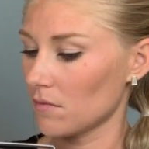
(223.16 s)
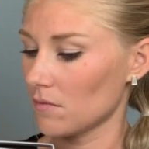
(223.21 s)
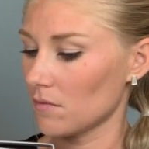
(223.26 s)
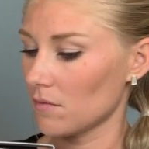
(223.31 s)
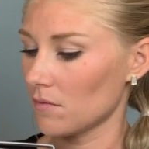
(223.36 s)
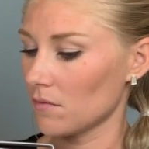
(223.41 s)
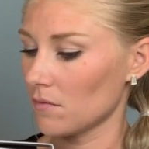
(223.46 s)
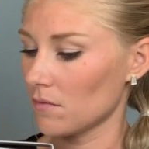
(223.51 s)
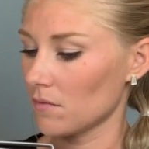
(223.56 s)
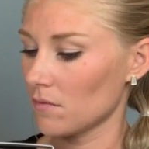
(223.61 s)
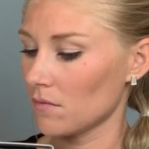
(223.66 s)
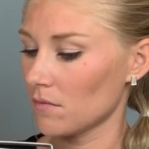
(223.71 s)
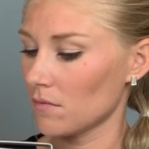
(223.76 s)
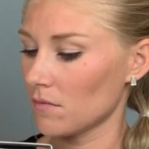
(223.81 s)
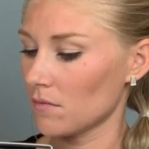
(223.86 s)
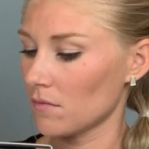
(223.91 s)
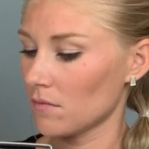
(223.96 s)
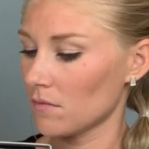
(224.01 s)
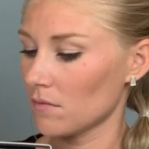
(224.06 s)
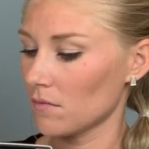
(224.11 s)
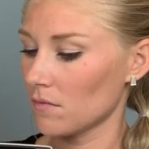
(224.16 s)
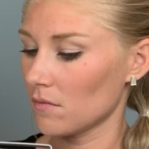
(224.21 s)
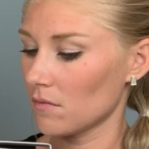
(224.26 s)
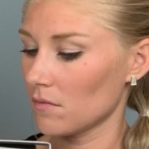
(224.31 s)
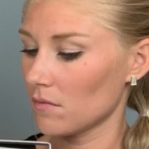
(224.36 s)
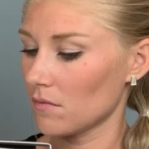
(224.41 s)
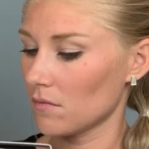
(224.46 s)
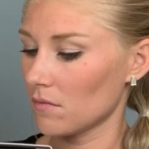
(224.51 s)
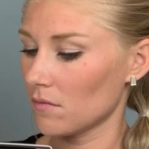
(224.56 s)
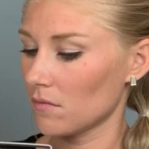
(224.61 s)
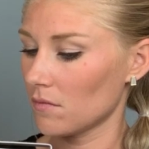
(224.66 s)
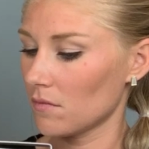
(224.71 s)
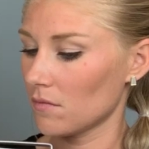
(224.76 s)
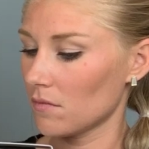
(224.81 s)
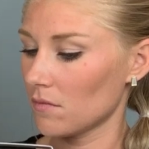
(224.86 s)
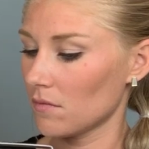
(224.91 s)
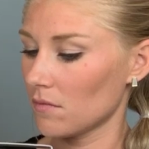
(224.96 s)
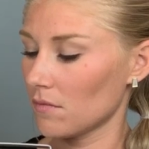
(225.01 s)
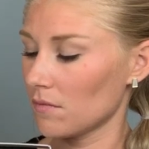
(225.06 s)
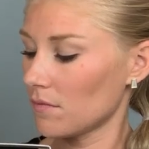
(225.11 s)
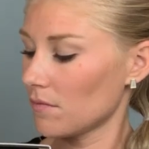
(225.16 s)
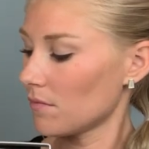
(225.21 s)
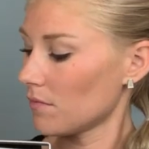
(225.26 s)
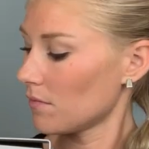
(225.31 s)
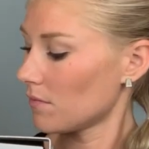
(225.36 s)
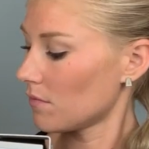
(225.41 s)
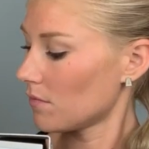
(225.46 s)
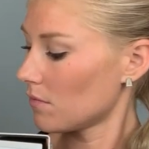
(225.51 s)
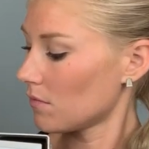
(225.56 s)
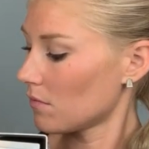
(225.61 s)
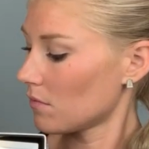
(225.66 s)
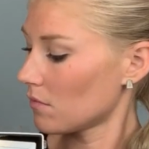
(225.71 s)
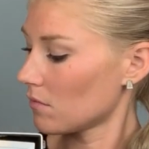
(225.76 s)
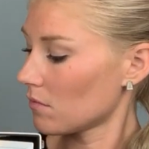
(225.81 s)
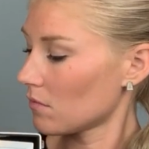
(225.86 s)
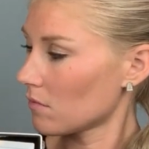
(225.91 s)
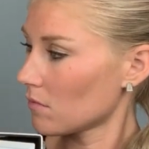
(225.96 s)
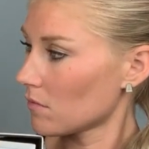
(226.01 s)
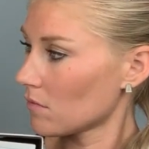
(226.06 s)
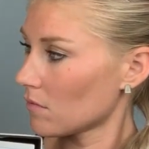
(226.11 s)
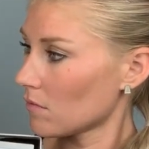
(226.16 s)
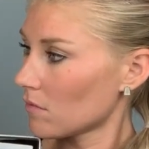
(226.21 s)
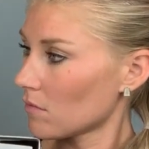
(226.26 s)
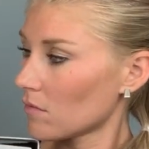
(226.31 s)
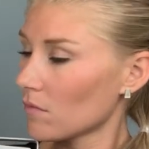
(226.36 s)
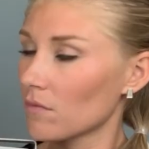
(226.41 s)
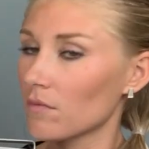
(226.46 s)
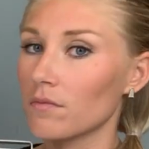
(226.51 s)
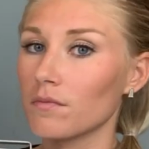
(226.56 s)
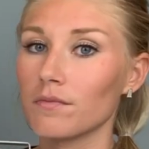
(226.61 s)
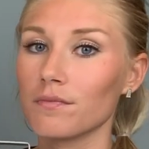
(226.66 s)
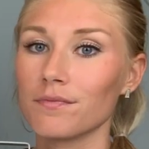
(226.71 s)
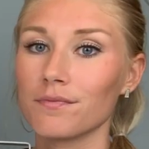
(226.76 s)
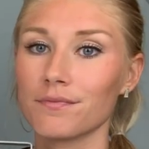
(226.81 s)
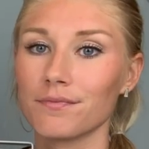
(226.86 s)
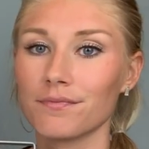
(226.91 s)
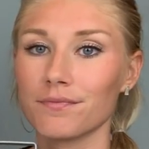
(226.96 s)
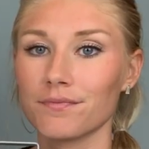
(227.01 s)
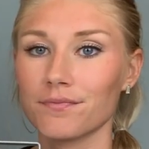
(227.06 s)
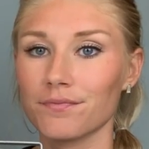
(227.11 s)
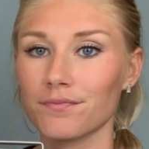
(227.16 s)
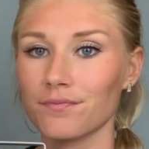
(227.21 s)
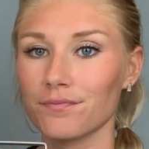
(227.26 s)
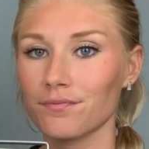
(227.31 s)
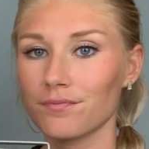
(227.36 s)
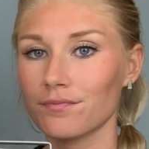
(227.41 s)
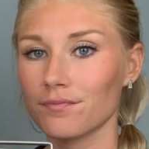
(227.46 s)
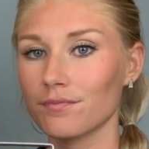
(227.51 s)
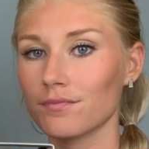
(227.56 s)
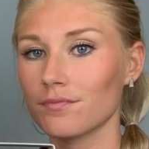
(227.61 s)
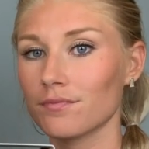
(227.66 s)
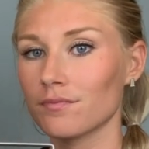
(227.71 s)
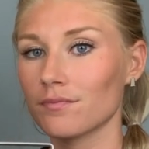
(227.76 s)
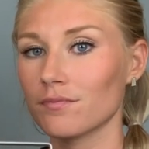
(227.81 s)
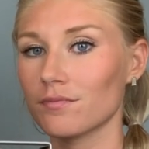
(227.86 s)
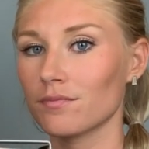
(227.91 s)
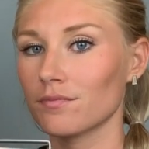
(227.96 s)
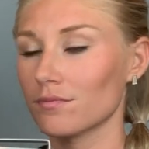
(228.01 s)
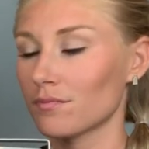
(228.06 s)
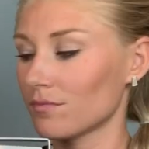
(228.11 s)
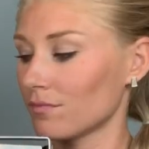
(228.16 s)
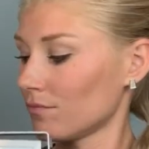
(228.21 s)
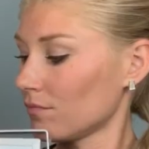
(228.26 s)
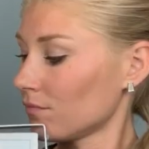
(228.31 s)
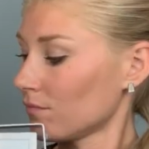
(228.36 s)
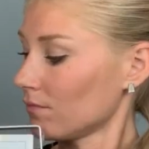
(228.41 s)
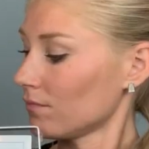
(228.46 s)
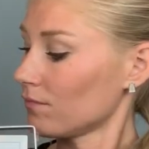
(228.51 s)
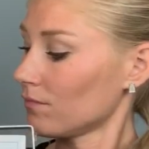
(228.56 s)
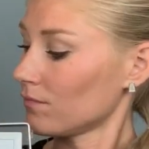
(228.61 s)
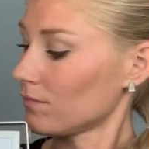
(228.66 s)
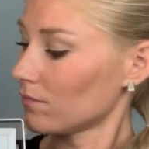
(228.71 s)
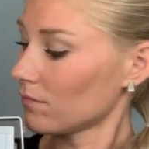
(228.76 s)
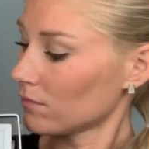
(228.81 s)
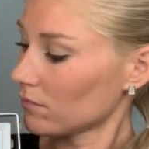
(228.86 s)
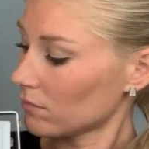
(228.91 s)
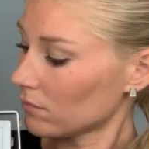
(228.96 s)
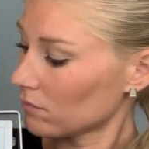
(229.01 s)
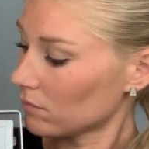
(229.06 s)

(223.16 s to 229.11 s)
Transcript: (not speaking)